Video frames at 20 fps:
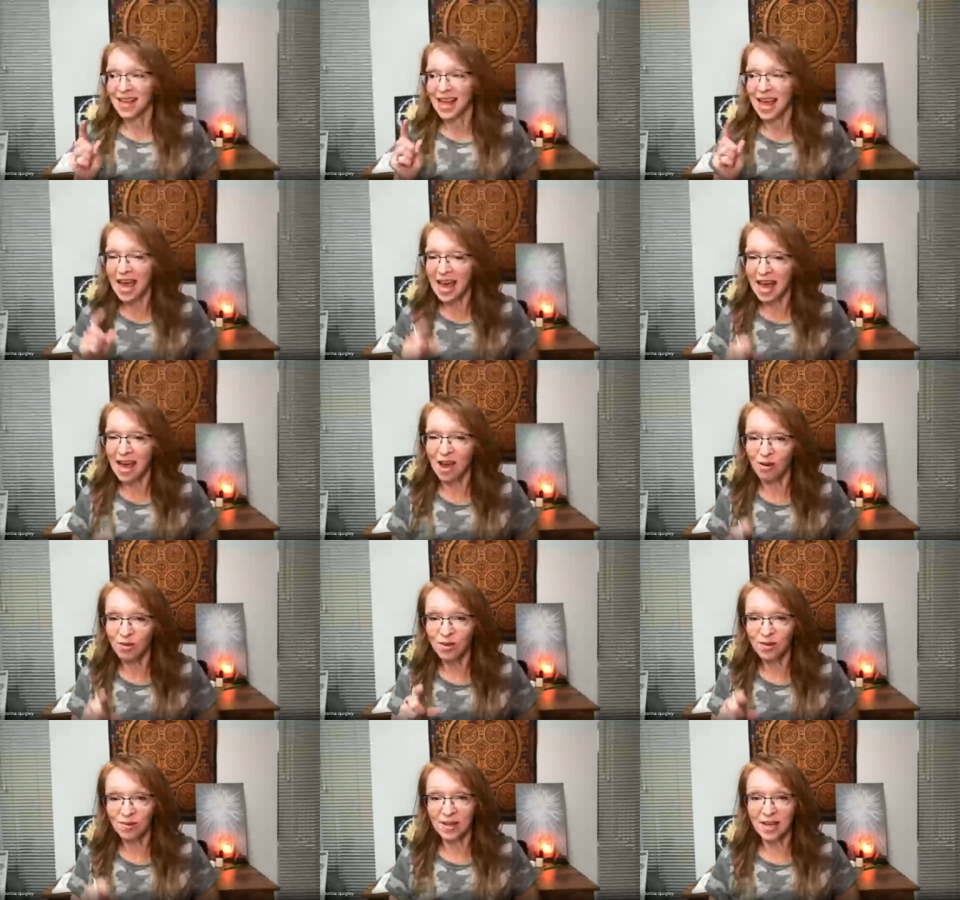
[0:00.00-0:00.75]
How
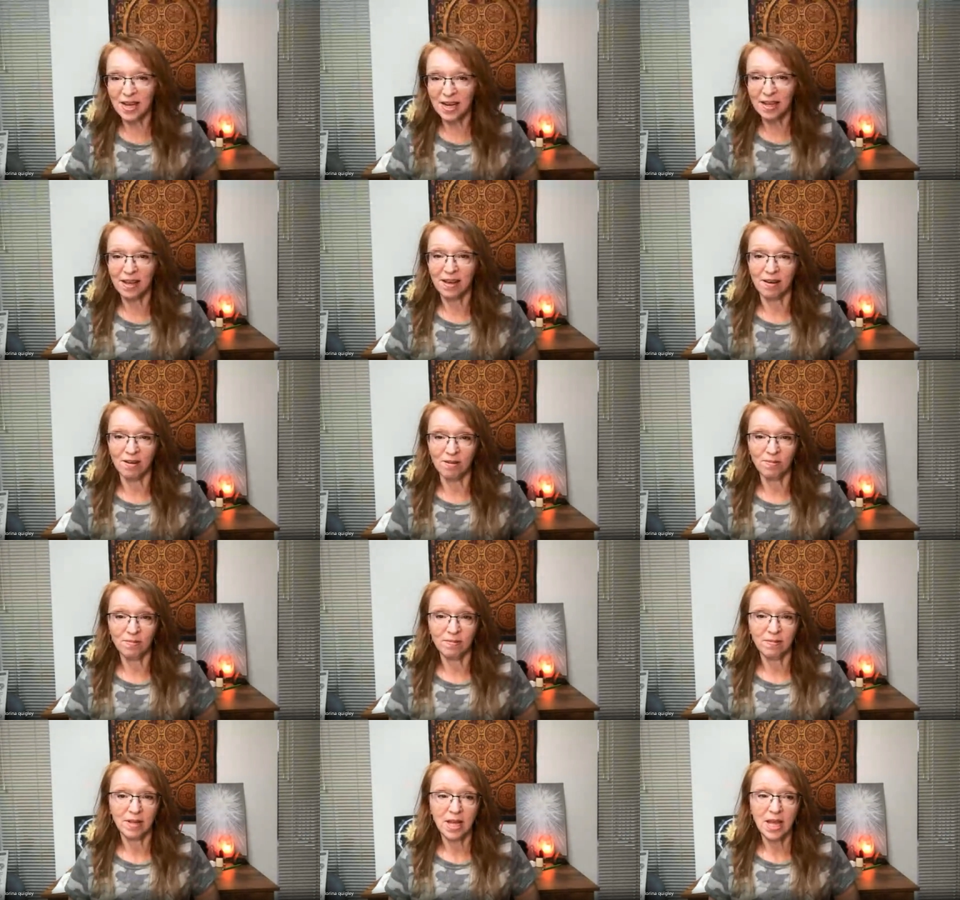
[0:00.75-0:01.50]
you let it
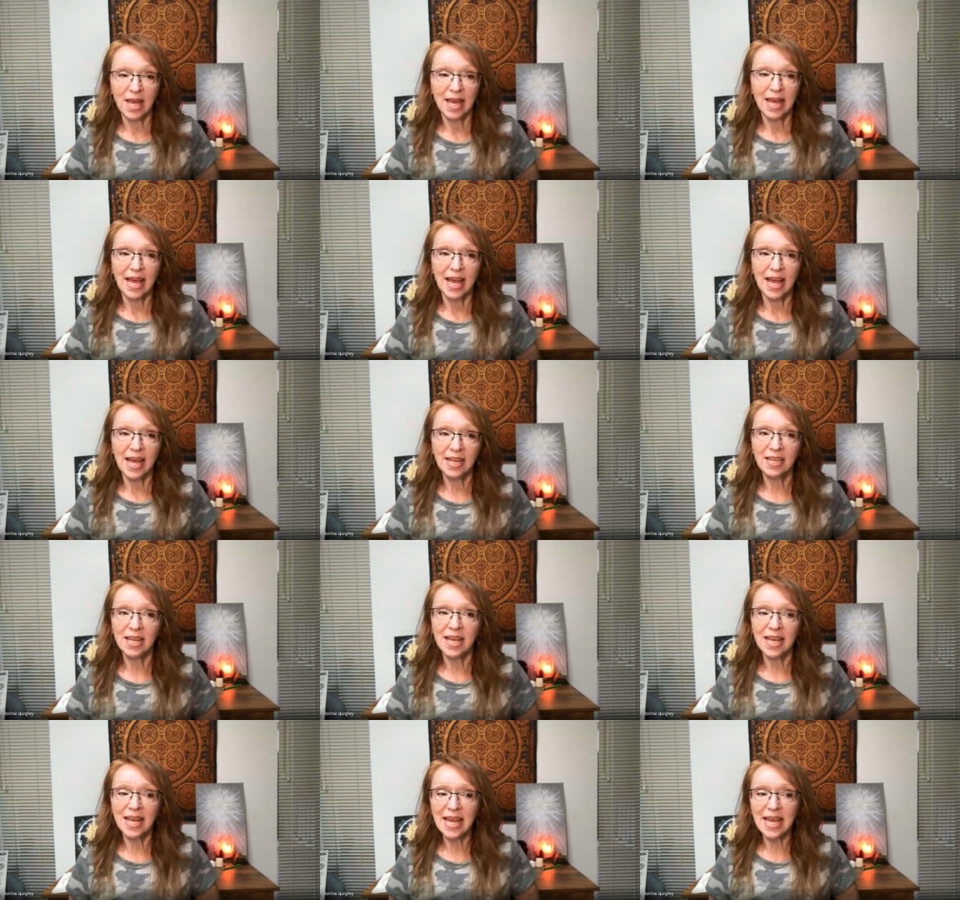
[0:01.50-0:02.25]
go.
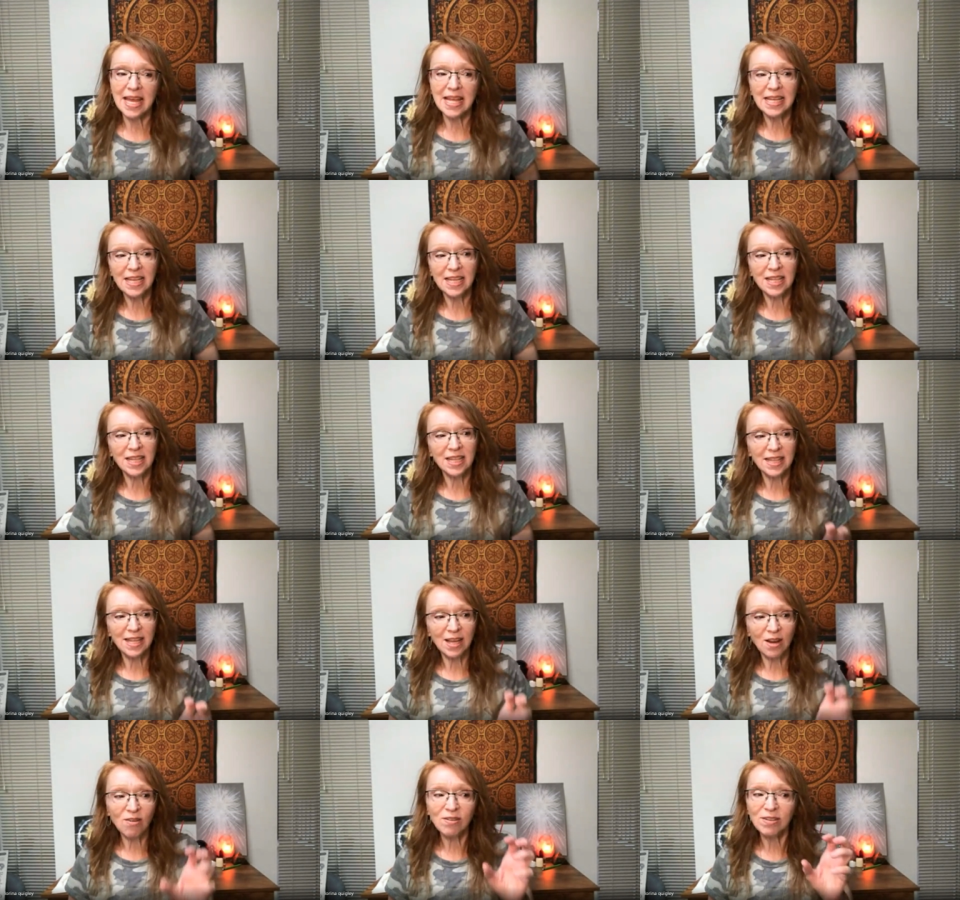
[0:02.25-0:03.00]
And
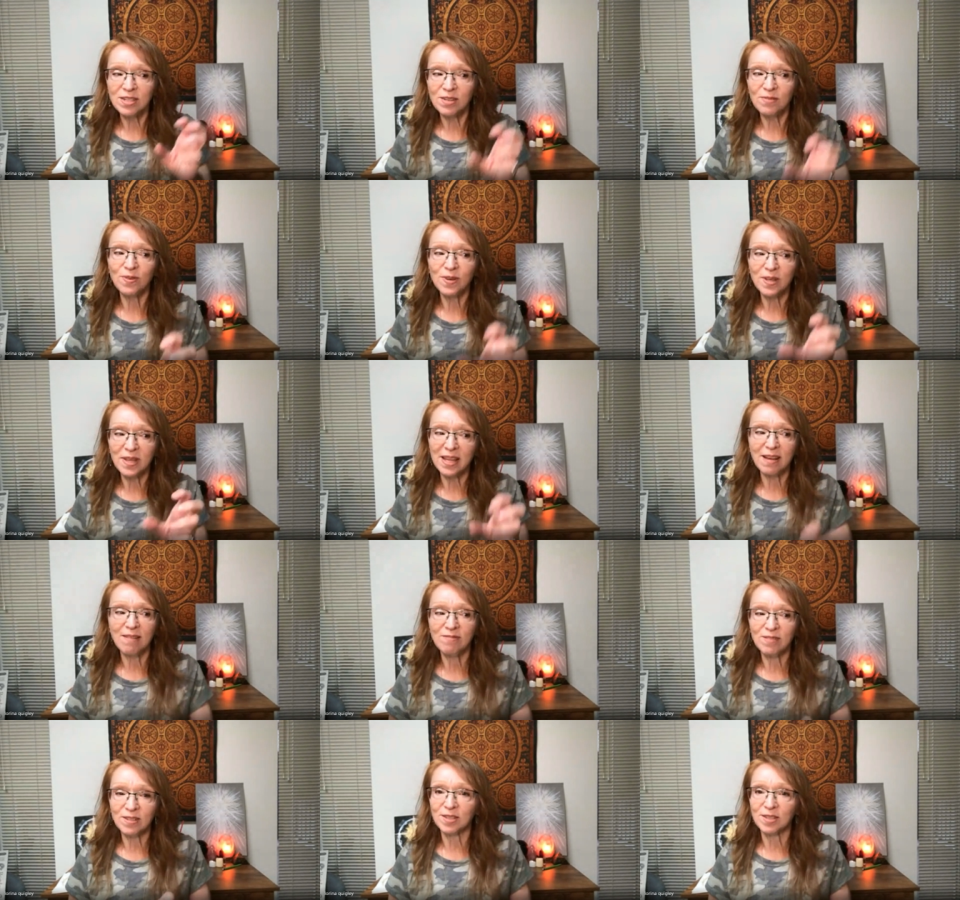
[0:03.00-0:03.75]
there are different levels